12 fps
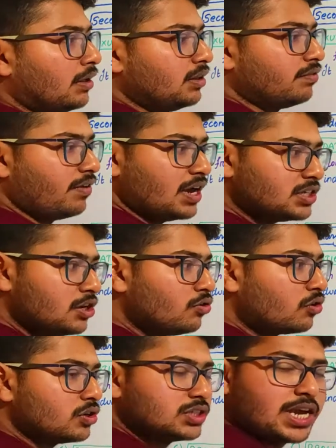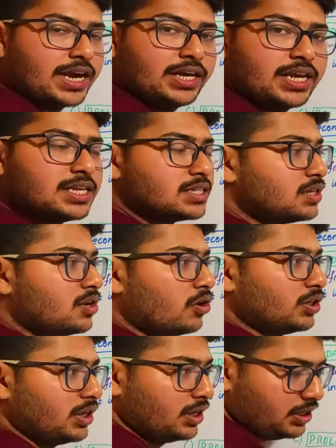The first leukocyte is
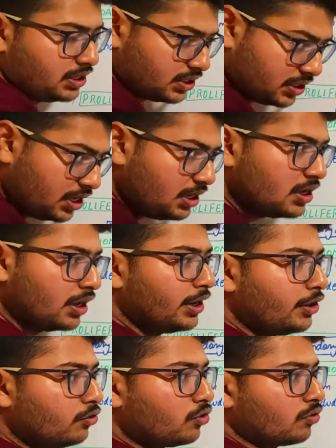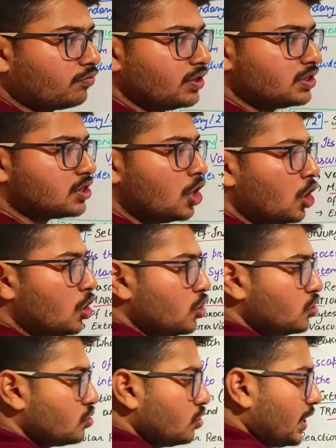the neutrophils.
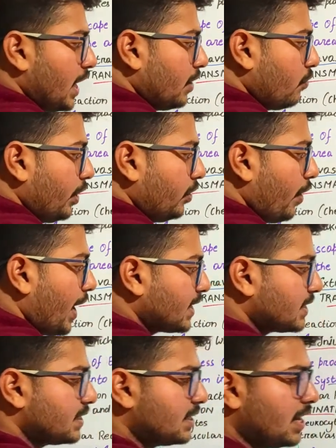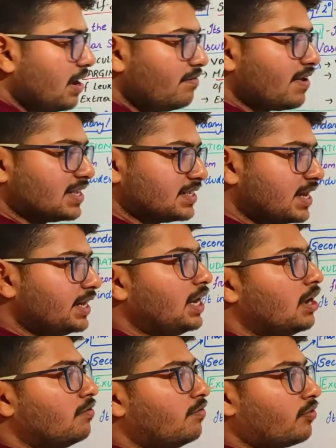So they are going to
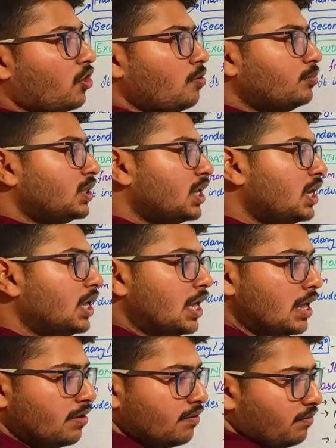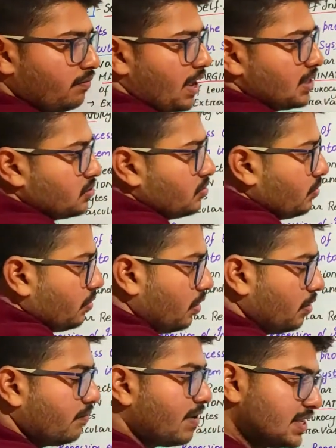extravasate from the
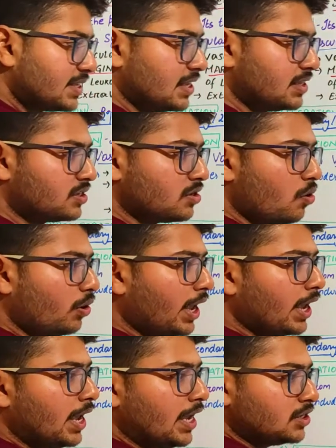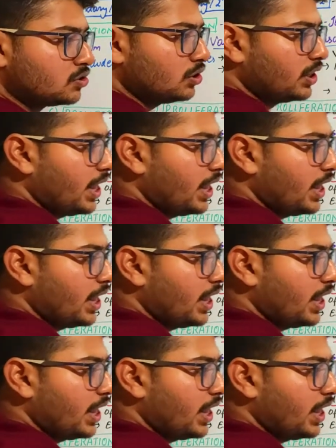vessels. Okay, so